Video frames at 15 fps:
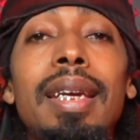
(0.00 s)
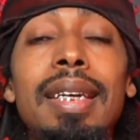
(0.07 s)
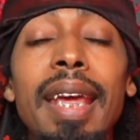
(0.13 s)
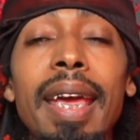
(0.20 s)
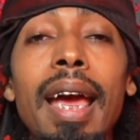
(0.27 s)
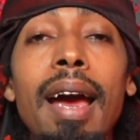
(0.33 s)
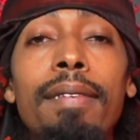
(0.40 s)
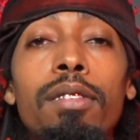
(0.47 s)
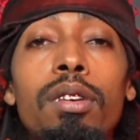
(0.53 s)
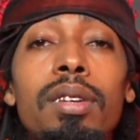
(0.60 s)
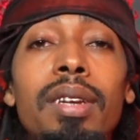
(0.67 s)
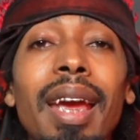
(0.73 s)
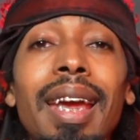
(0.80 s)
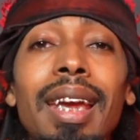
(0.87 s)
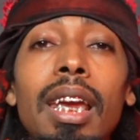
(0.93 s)
day after
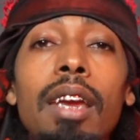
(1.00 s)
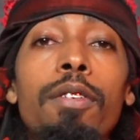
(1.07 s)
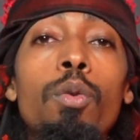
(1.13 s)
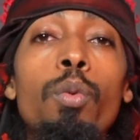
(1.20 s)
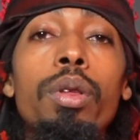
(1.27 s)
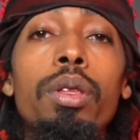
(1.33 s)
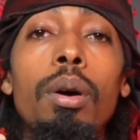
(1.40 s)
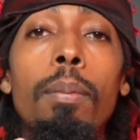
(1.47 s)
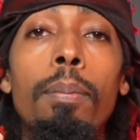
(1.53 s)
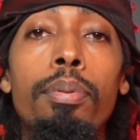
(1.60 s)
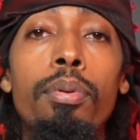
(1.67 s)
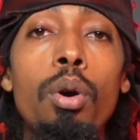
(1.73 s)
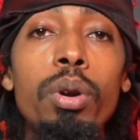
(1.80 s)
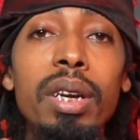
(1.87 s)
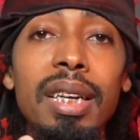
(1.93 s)
day, even with a
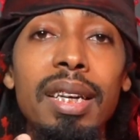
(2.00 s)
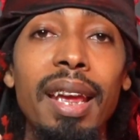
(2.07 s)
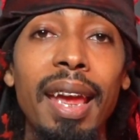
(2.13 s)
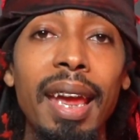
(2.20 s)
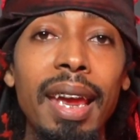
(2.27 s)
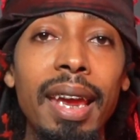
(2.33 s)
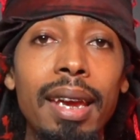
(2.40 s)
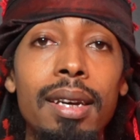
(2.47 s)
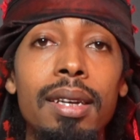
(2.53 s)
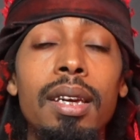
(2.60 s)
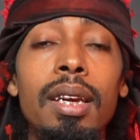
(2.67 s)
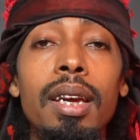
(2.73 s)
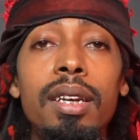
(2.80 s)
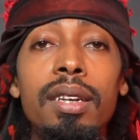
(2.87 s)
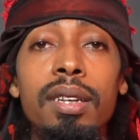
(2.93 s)
broken hand,
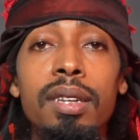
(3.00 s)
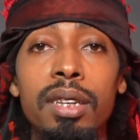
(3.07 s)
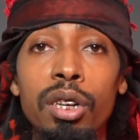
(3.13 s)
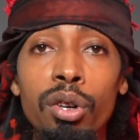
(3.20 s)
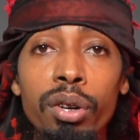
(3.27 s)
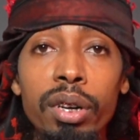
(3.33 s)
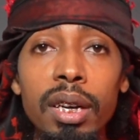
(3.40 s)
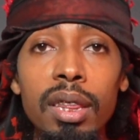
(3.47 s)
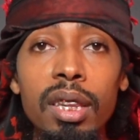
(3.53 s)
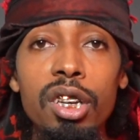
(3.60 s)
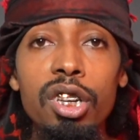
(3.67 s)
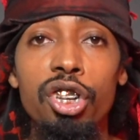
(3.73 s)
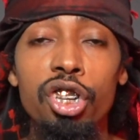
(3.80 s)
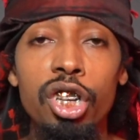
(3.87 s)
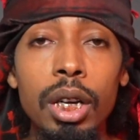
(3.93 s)
still in the
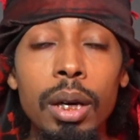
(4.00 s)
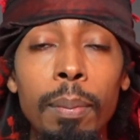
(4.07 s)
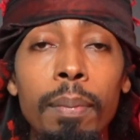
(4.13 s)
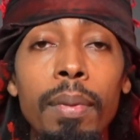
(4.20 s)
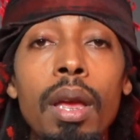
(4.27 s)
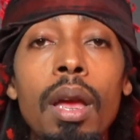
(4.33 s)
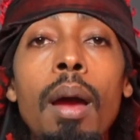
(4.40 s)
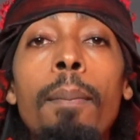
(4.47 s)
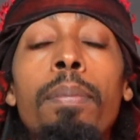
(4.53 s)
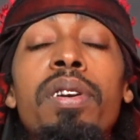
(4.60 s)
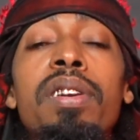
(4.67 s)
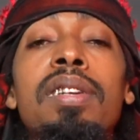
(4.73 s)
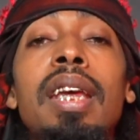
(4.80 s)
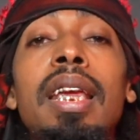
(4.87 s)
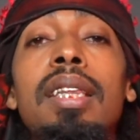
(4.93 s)
gym,
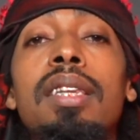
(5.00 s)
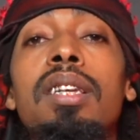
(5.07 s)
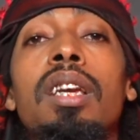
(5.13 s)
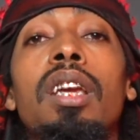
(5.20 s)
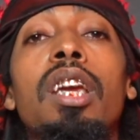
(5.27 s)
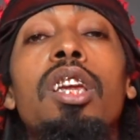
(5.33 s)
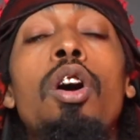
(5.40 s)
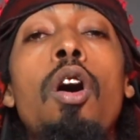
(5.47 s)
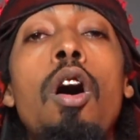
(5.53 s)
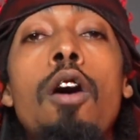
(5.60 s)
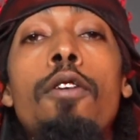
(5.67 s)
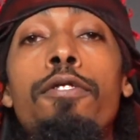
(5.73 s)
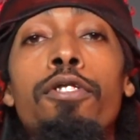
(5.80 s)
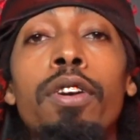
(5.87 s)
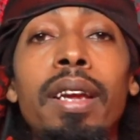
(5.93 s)
presenting and
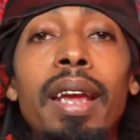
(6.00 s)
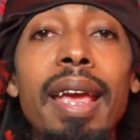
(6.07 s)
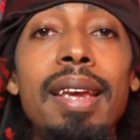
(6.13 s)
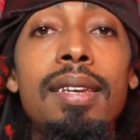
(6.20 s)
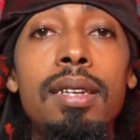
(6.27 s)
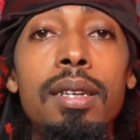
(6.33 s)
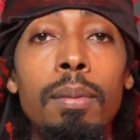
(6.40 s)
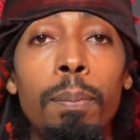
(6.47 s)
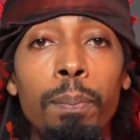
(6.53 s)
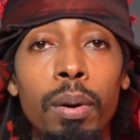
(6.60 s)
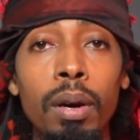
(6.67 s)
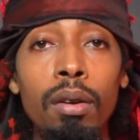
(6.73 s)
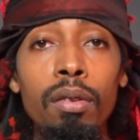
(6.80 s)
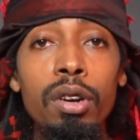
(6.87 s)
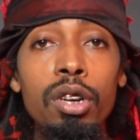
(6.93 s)
offering a
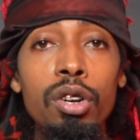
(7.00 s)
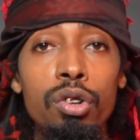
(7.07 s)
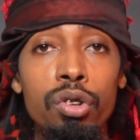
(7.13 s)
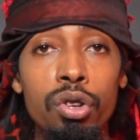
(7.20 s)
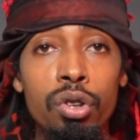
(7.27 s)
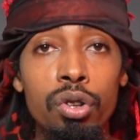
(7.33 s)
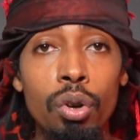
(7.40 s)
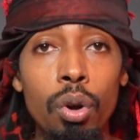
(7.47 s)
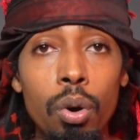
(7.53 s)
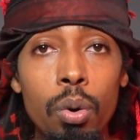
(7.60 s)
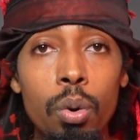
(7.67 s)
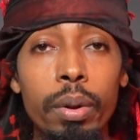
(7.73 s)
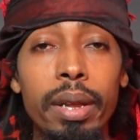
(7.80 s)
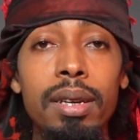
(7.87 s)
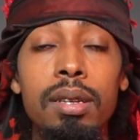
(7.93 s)
superior
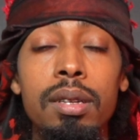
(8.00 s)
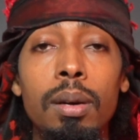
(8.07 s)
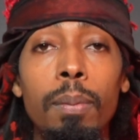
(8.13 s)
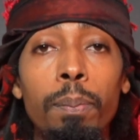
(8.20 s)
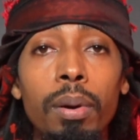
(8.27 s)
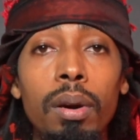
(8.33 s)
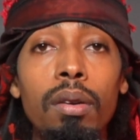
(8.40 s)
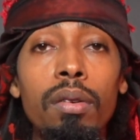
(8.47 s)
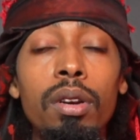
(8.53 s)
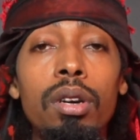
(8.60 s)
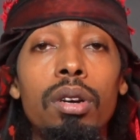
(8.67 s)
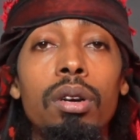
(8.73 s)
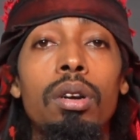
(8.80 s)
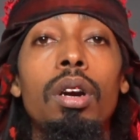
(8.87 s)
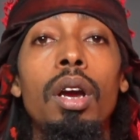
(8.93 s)
soul, a
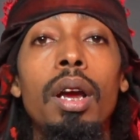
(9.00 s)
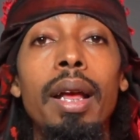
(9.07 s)
superior